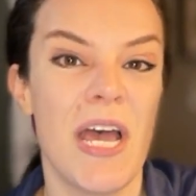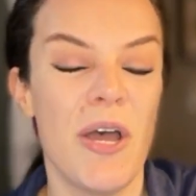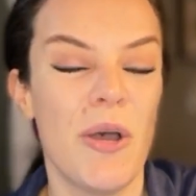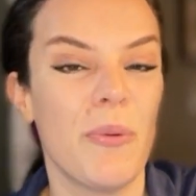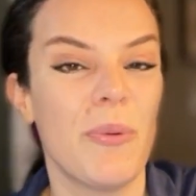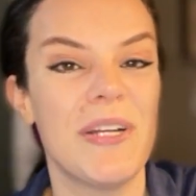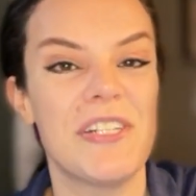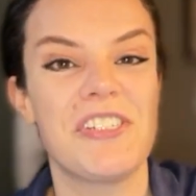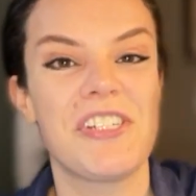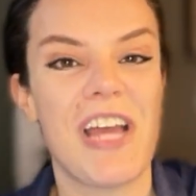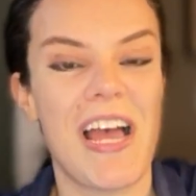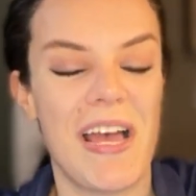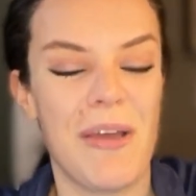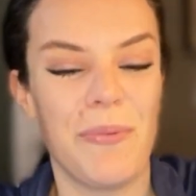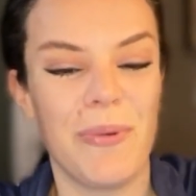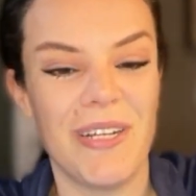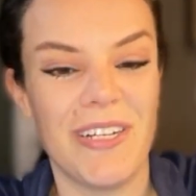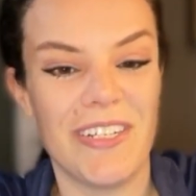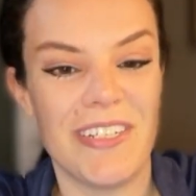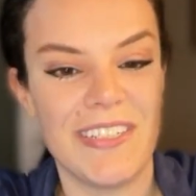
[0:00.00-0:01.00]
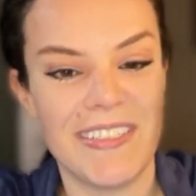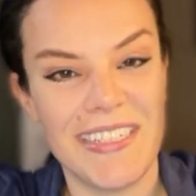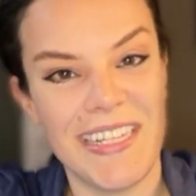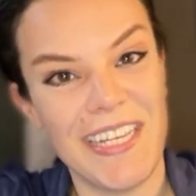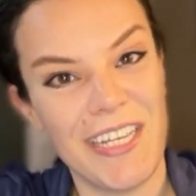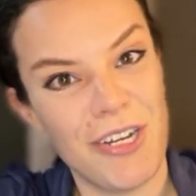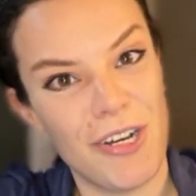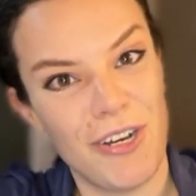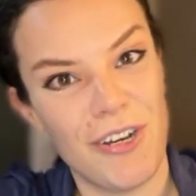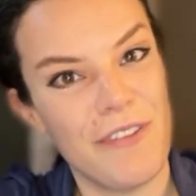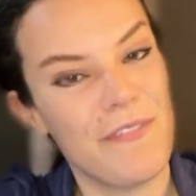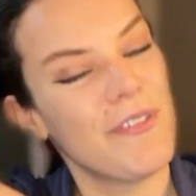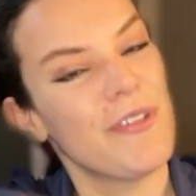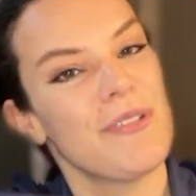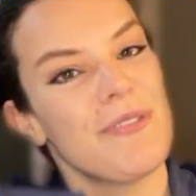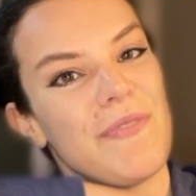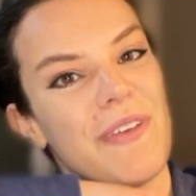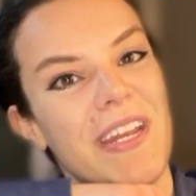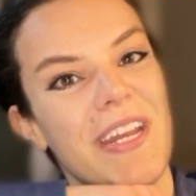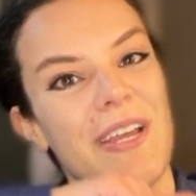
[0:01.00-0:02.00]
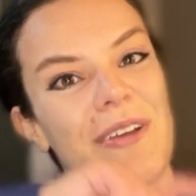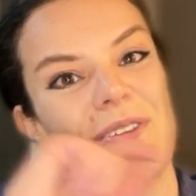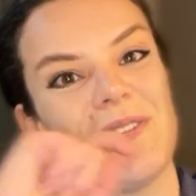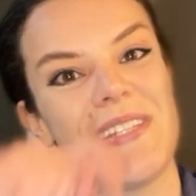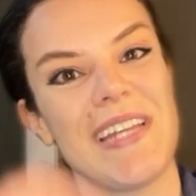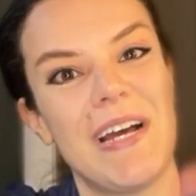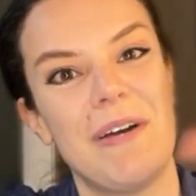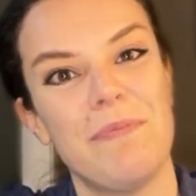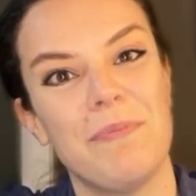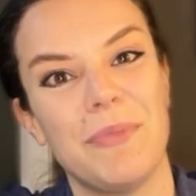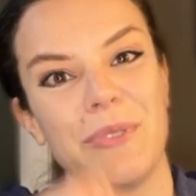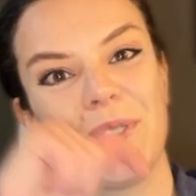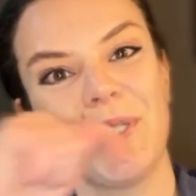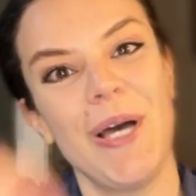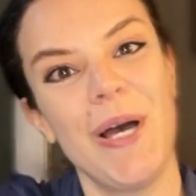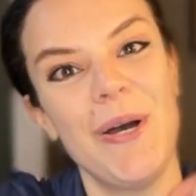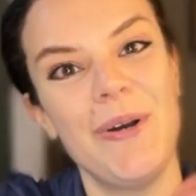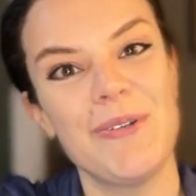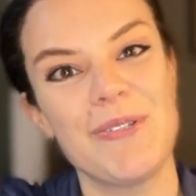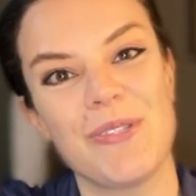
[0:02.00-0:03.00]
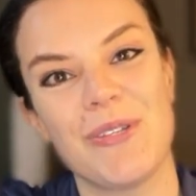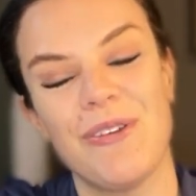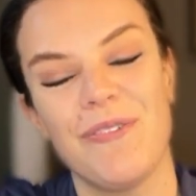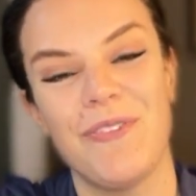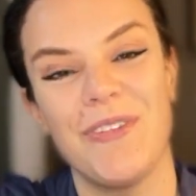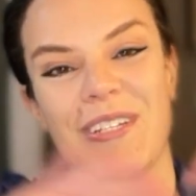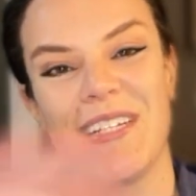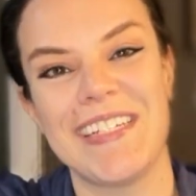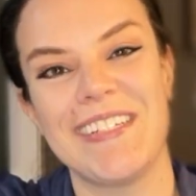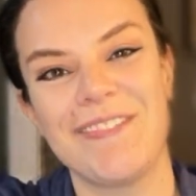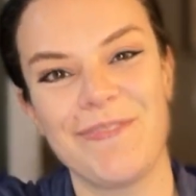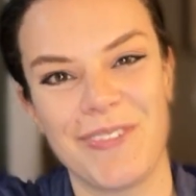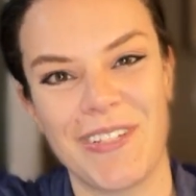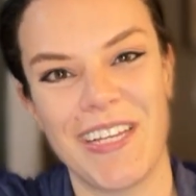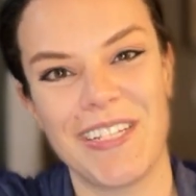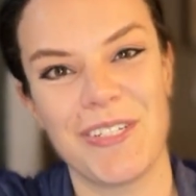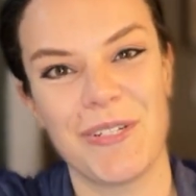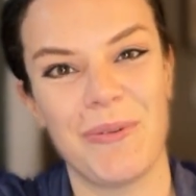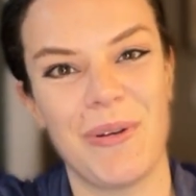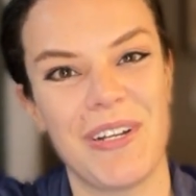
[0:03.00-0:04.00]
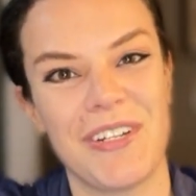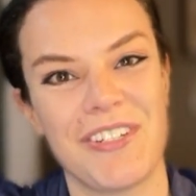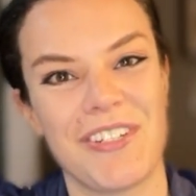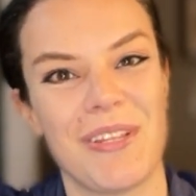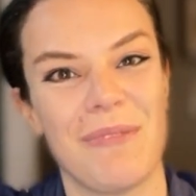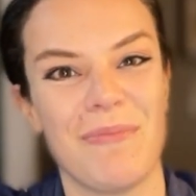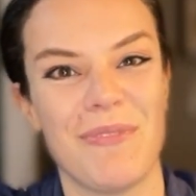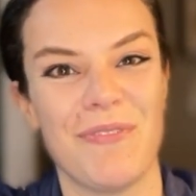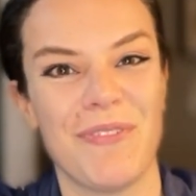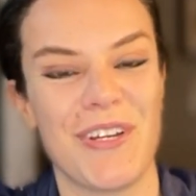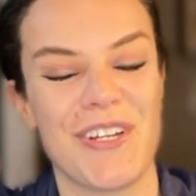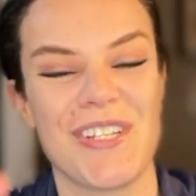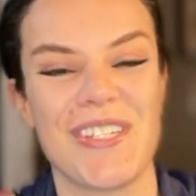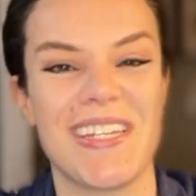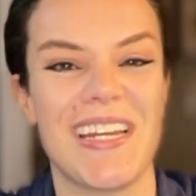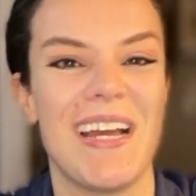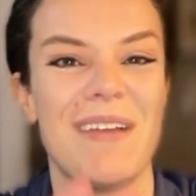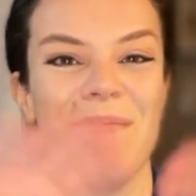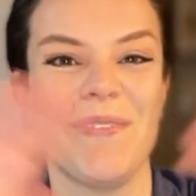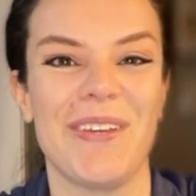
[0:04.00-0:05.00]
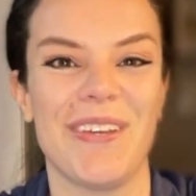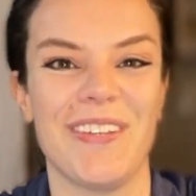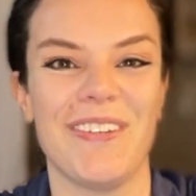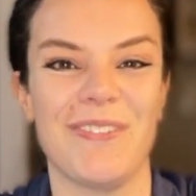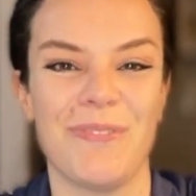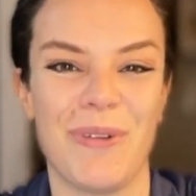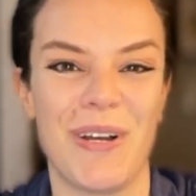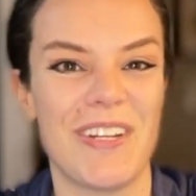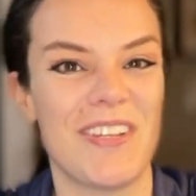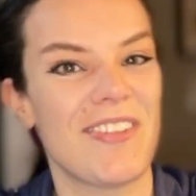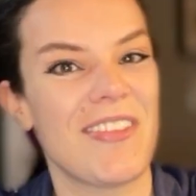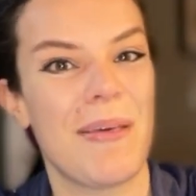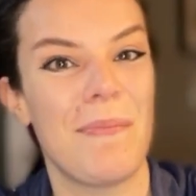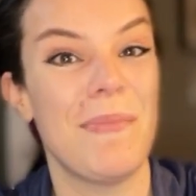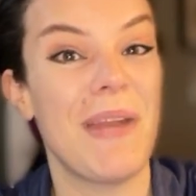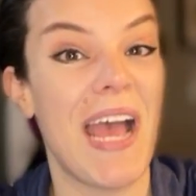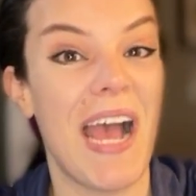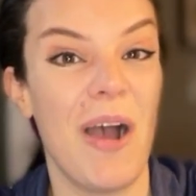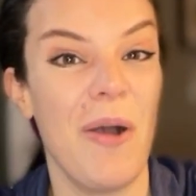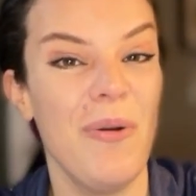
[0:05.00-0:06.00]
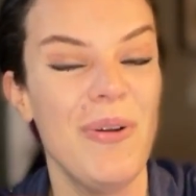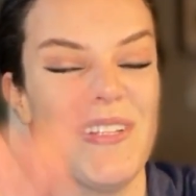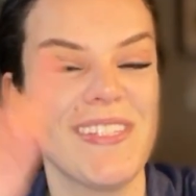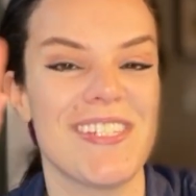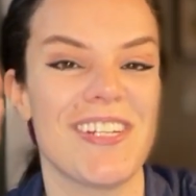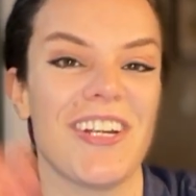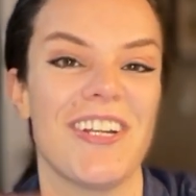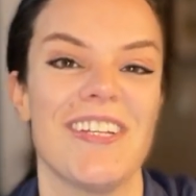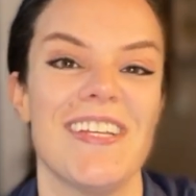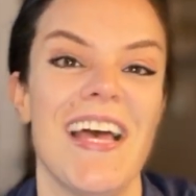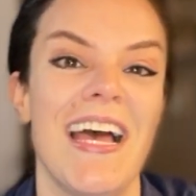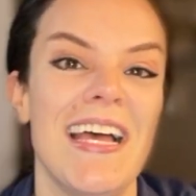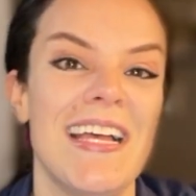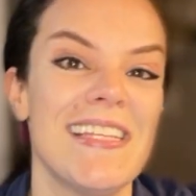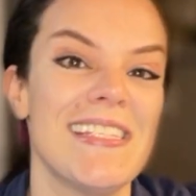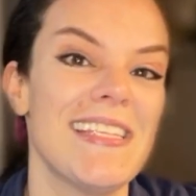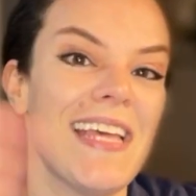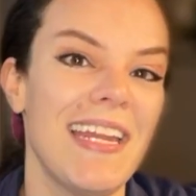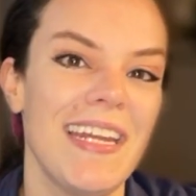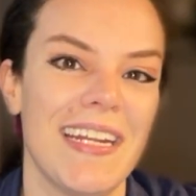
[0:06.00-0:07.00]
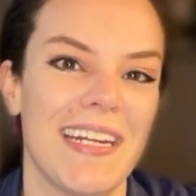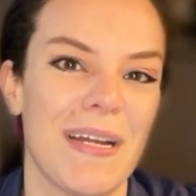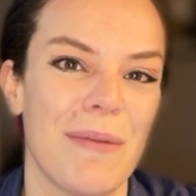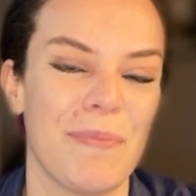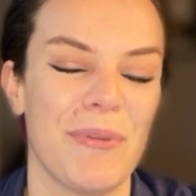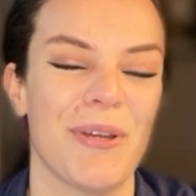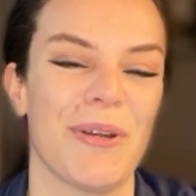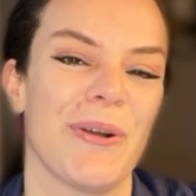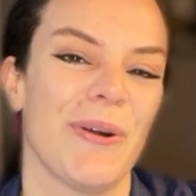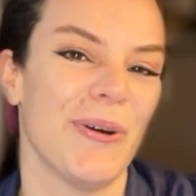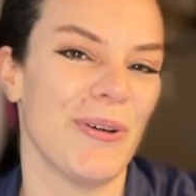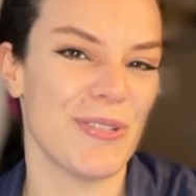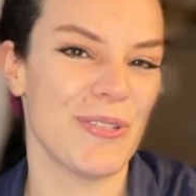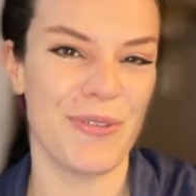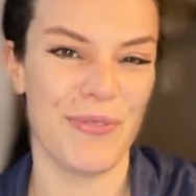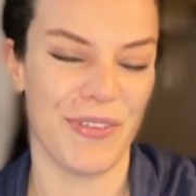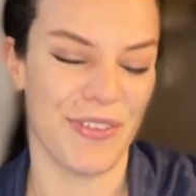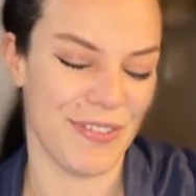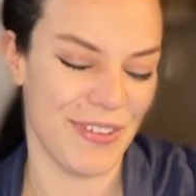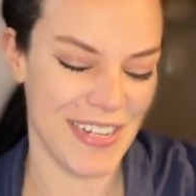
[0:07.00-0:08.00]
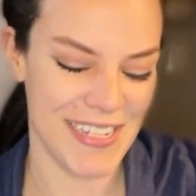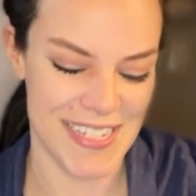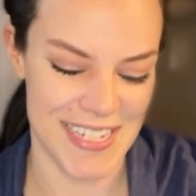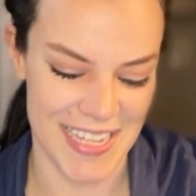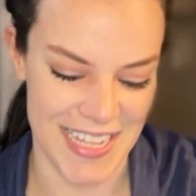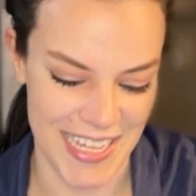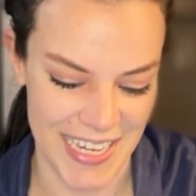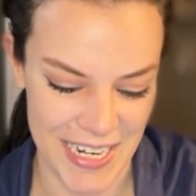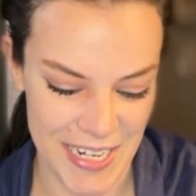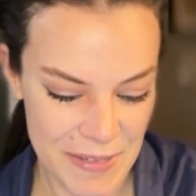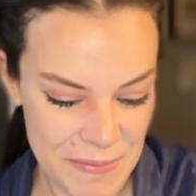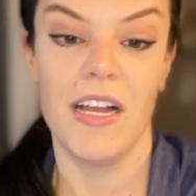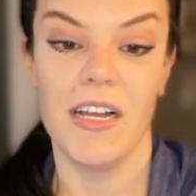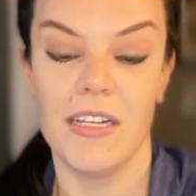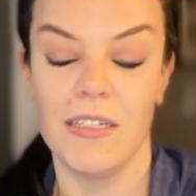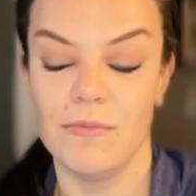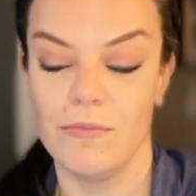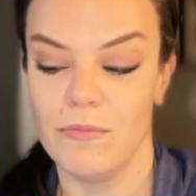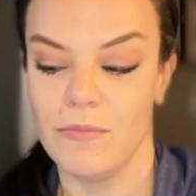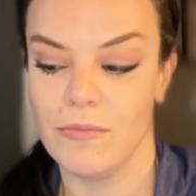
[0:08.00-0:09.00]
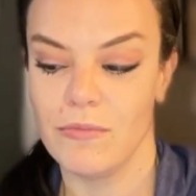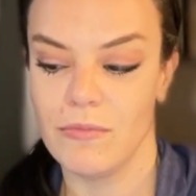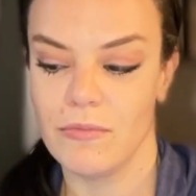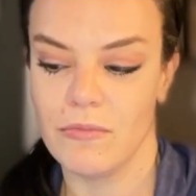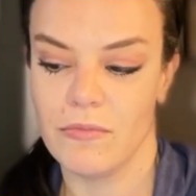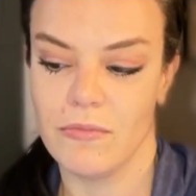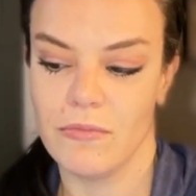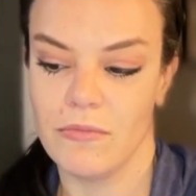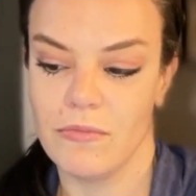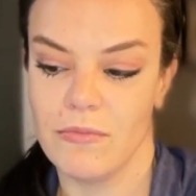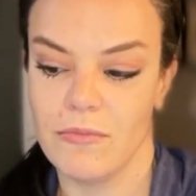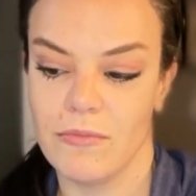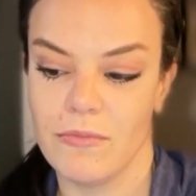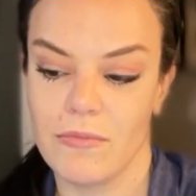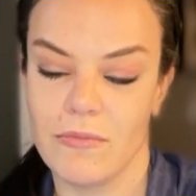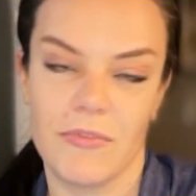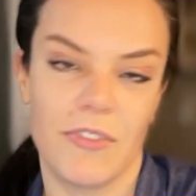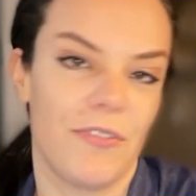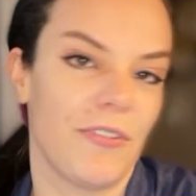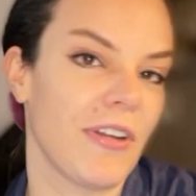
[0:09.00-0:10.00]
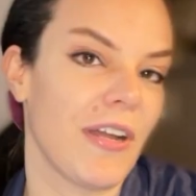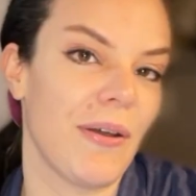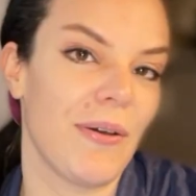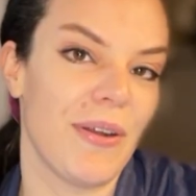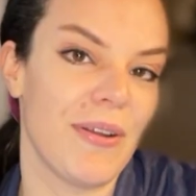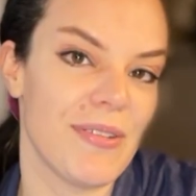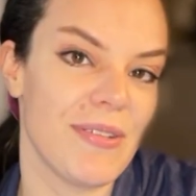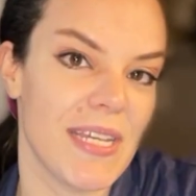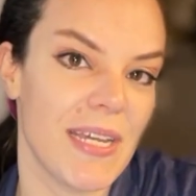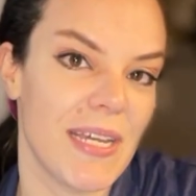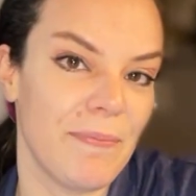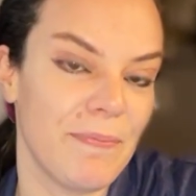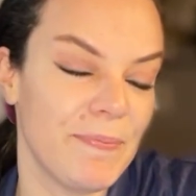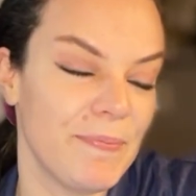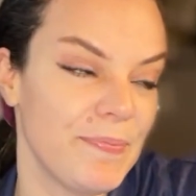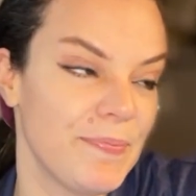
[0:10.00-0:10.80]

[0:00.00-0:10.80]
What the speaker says: which I will link all of those videos down below, so if you didn't get to watch them the first time, you can watch them now and start setting up your goals for the rest of the year. I forgot what I was saying.